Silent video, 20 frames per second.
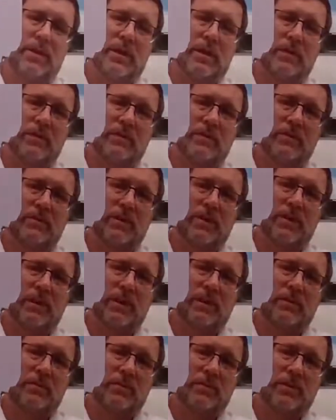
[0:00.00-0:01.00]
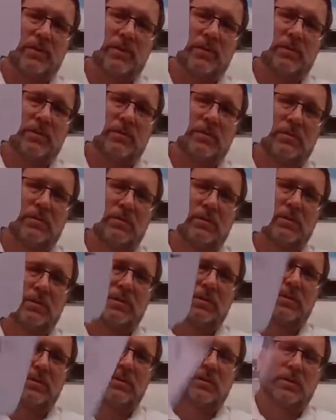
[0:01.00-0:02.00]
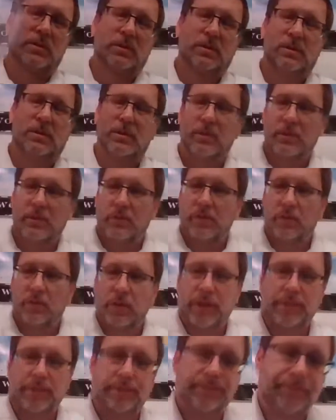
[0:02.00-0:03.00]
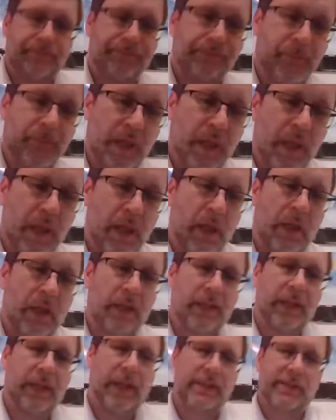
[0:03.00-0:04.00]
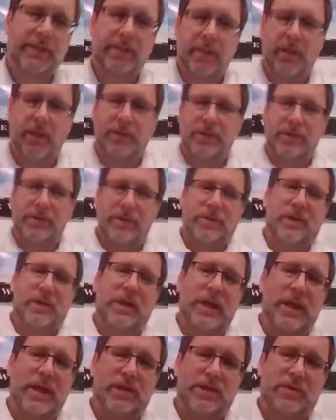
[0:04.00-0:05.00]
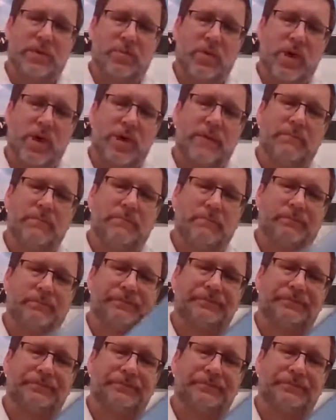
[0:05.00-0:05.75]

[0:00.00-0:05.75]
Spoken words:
than or equal to 1. Let's go to the next one.